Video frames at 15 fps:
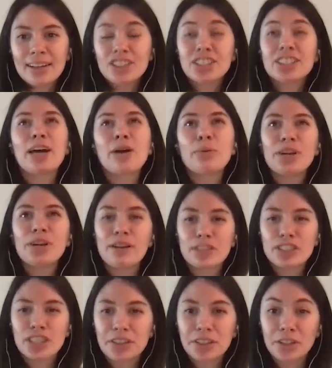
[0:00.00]
just that we're
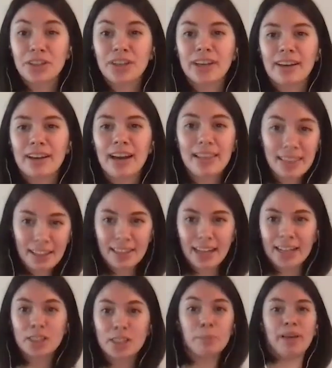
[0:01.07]
never done learning. I think
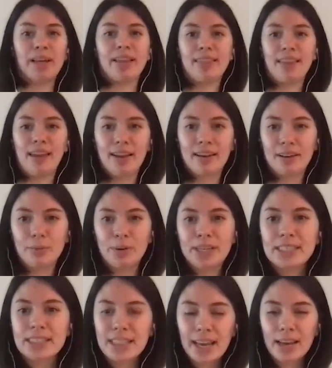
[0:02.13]
that's a big thing. We
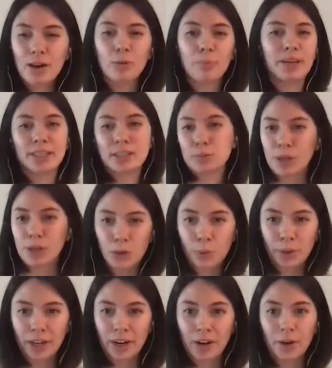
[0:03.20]
can say, mm. oh, because we're
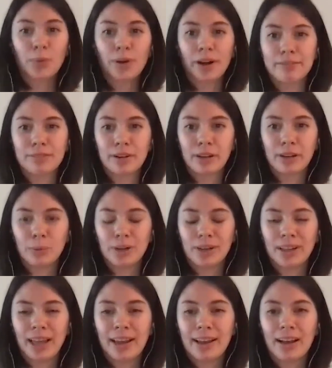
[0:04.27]
queer, whatever,
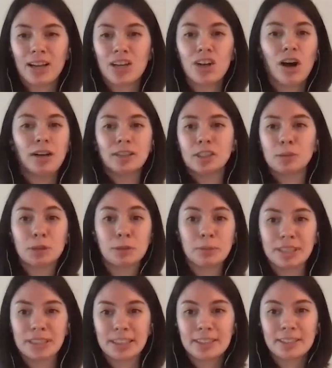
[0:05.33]
we're like knowledgeable
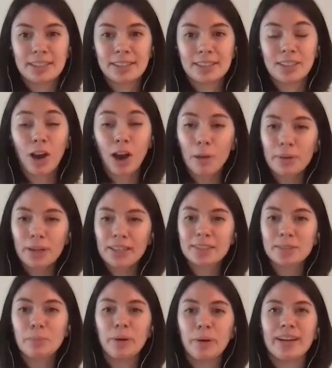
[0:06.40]
about these
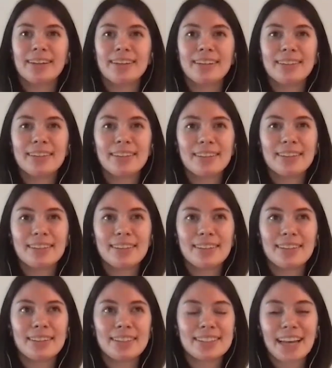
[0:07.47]
topics, but
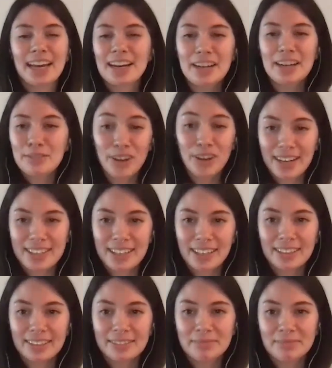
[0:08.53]
it's kind of never
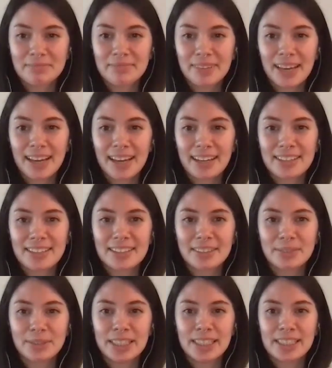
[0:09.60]
ending. And
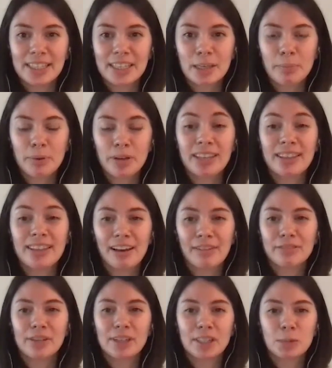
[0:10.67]
we need to keep putting in the
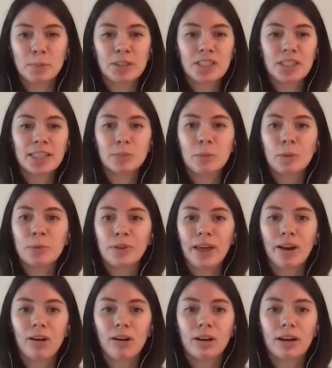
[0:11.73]
effort, especially as people
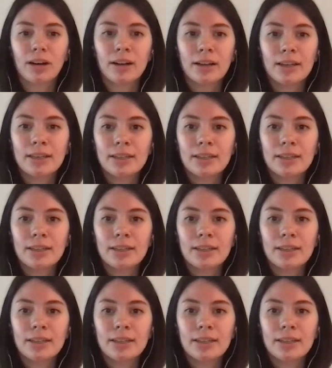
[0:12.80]
that are